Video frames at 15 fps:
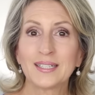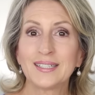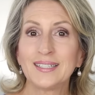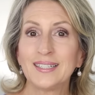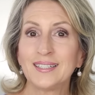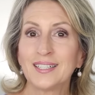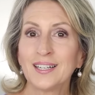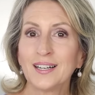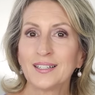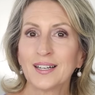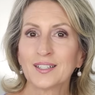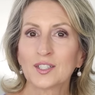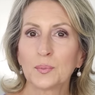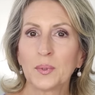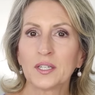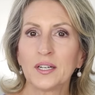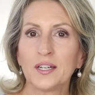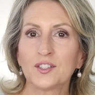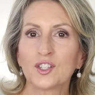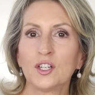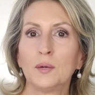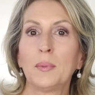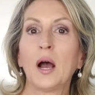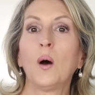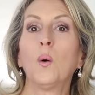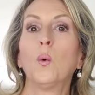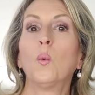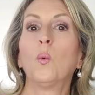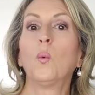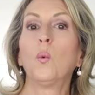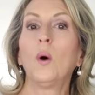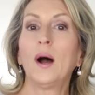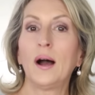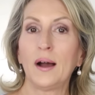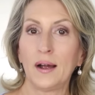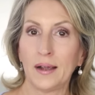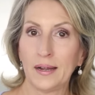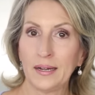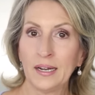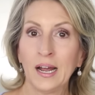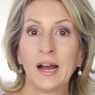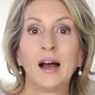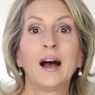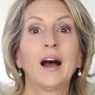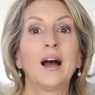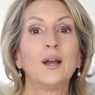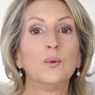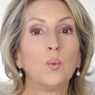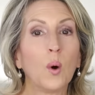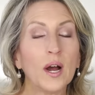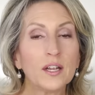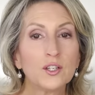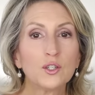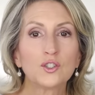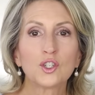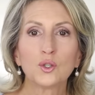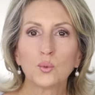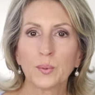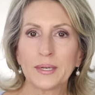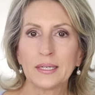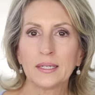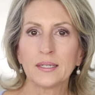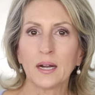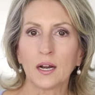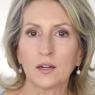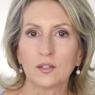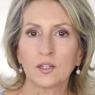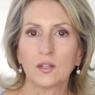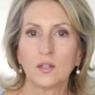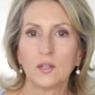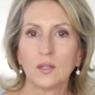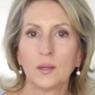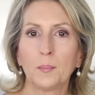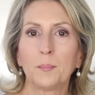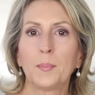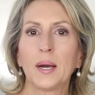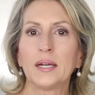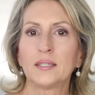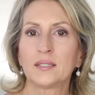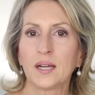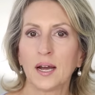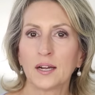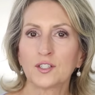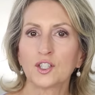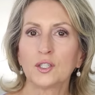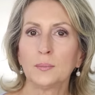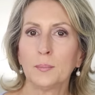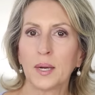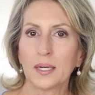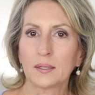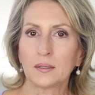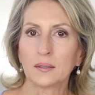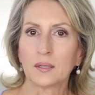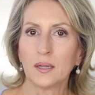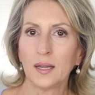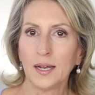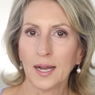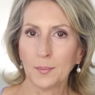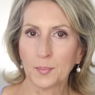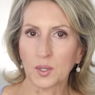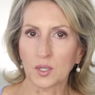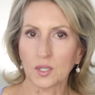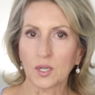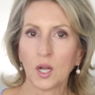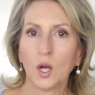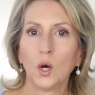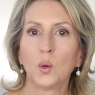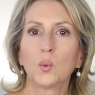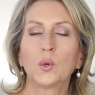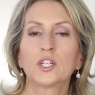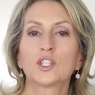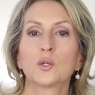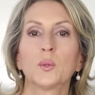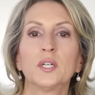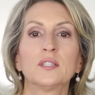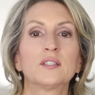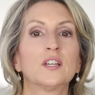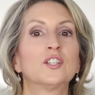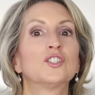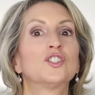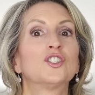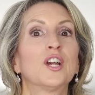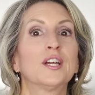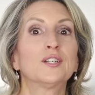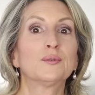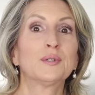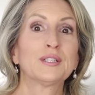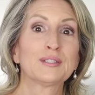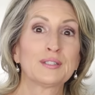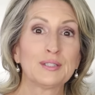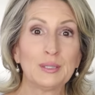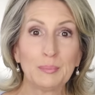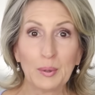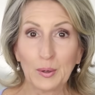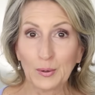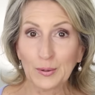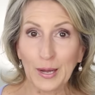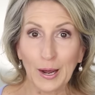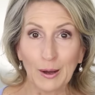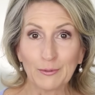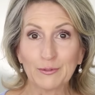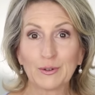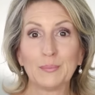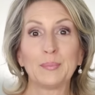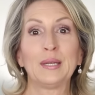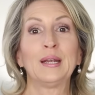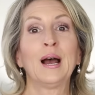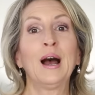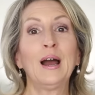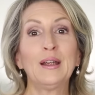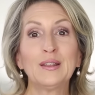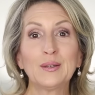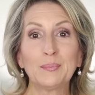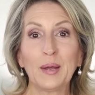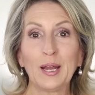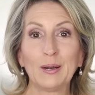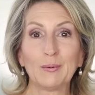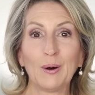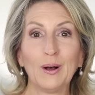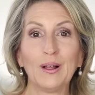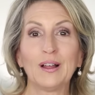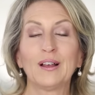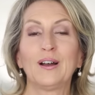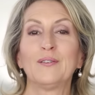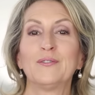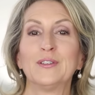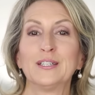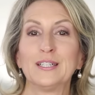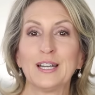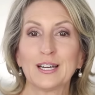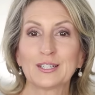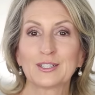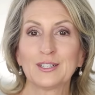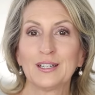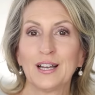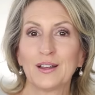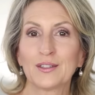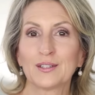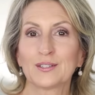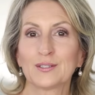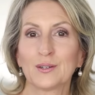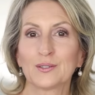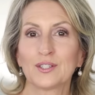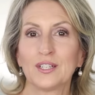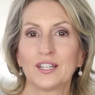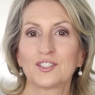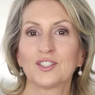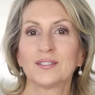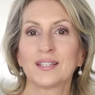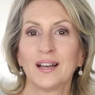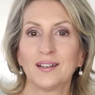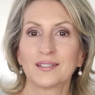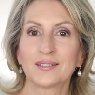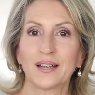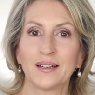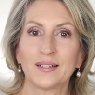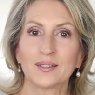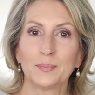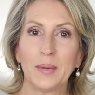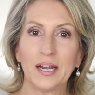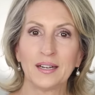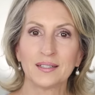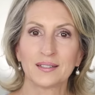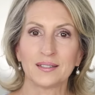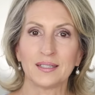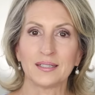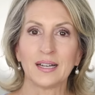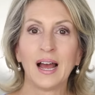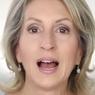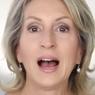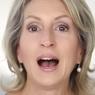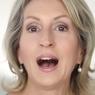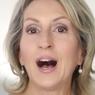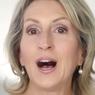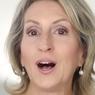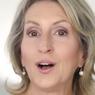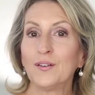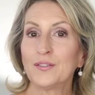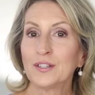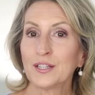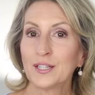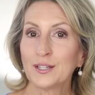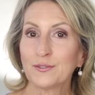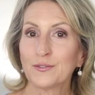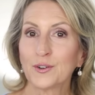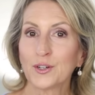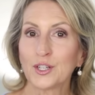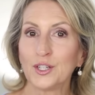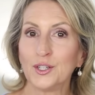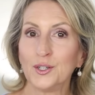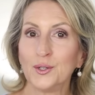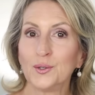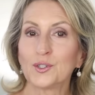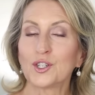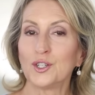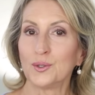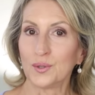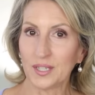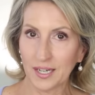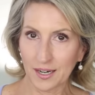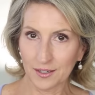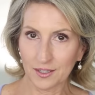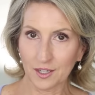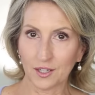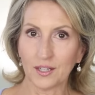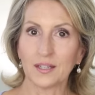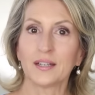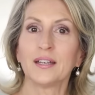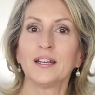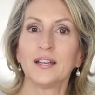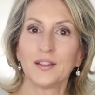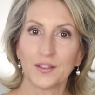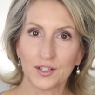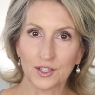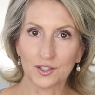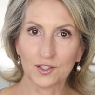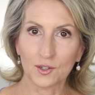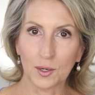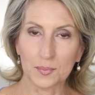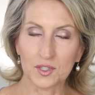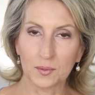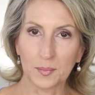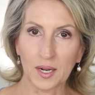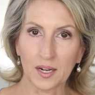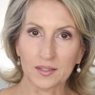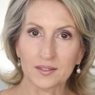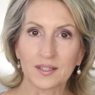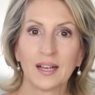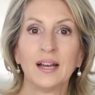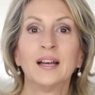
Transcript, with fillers: a detailed explanation about why, I want you to read an article by Doctor Michael Klaper, which was generously pulled out from behind the paywall of the National Health Association's Health Science magazine. I'll have a link for you to the article in the description box.